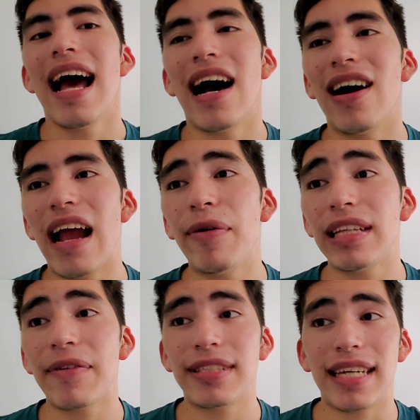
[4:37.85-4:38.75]
Eric
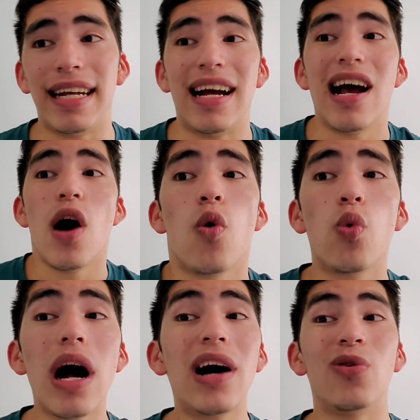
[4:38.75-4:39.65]
Davis said,
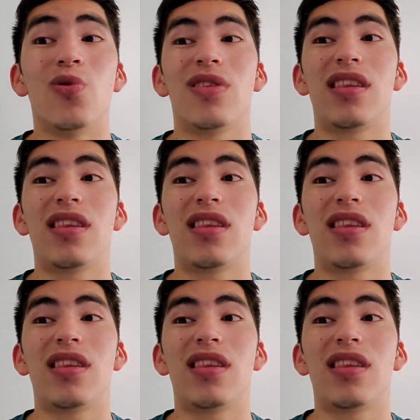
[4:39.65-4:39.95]
"Wow,